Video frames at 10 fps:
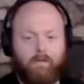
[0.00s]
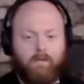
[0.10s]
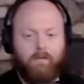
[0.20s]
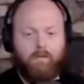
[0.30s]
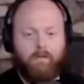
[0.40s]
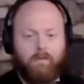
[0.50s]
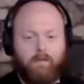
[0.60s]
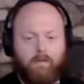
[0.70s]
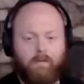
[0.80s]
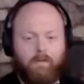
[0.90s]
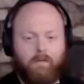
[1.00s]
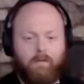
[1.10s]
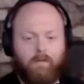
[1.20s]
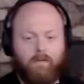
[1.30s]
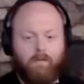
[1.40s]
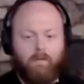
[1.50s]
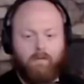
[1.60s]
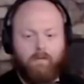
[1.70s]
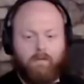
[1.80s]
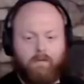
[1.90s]

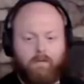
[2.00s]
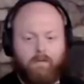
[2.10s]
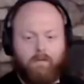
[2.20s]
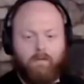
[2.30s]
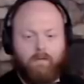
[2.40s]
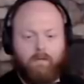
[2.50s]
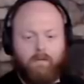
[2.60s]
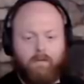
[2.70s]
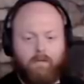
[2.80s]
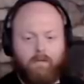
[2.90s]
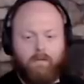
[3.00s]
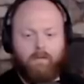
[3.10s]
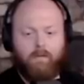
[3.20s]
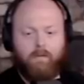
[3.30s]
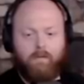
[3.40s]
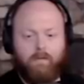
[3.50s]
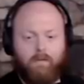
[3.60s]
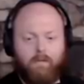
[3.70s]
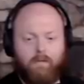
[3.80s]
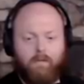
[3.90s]

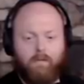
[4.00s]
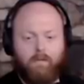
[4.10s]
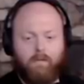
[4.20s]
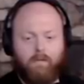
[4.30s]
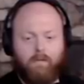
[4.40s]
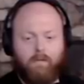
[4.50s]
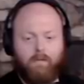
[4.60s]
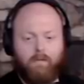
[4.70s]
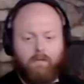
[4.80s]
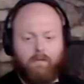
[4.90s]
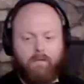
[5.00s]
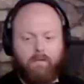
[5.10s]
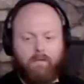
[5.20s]
No words are spoken by the person on screen.